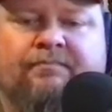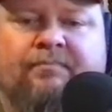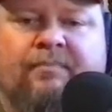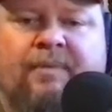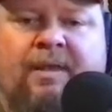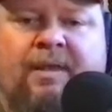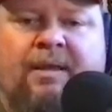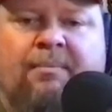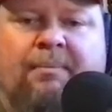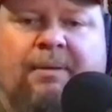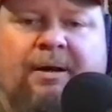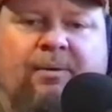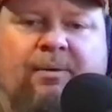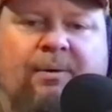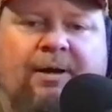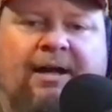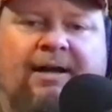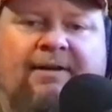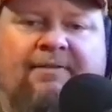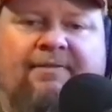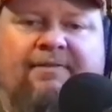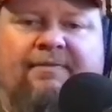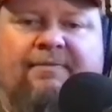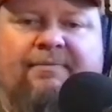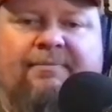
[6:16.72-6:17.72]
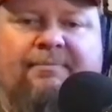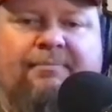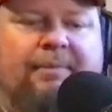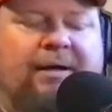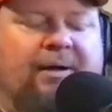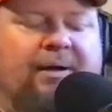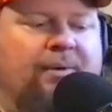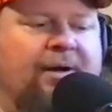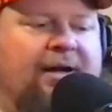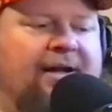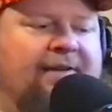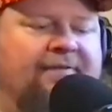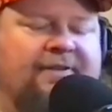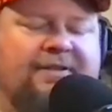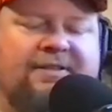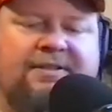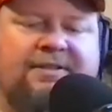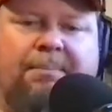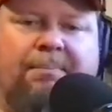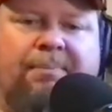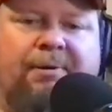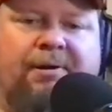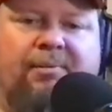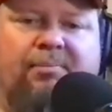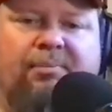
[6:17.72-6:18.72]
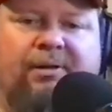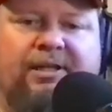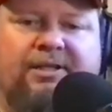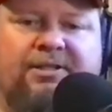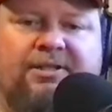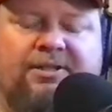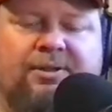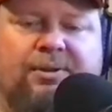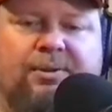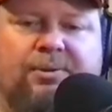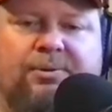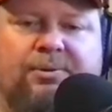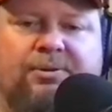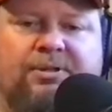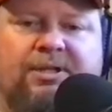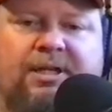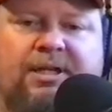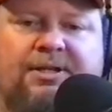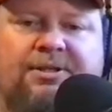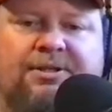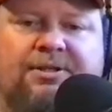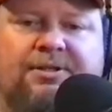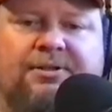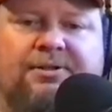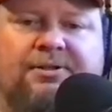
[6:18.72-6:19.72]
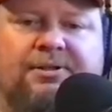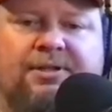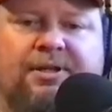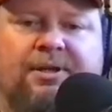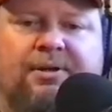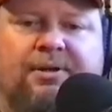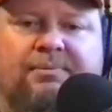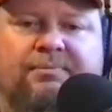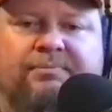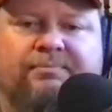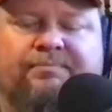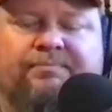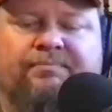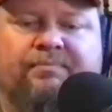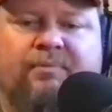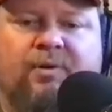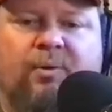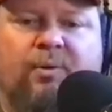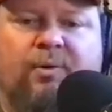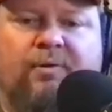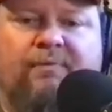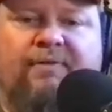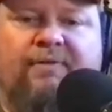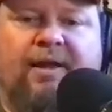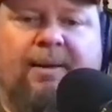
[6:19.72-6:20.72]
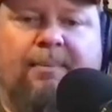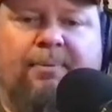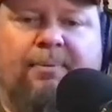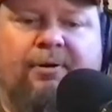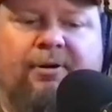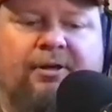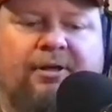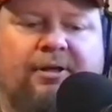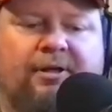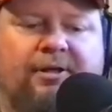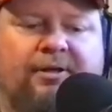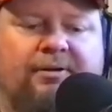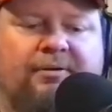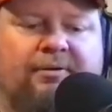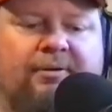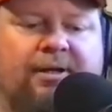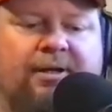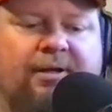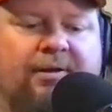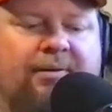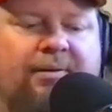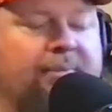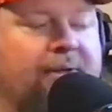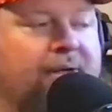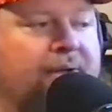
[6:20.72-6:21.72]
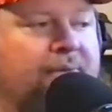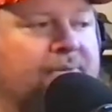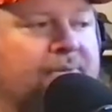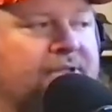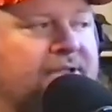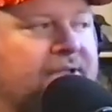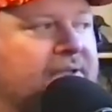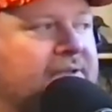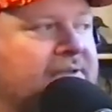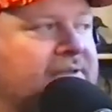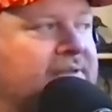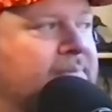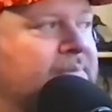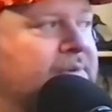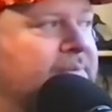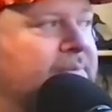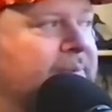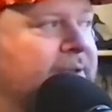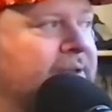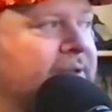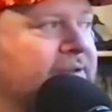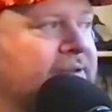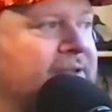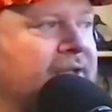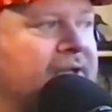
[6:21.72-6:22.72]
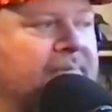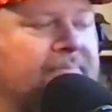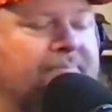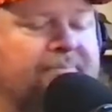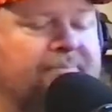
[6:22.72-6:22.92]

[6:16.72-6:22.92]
my wife is a public school teacher, so we've got pretty good immune systems built up.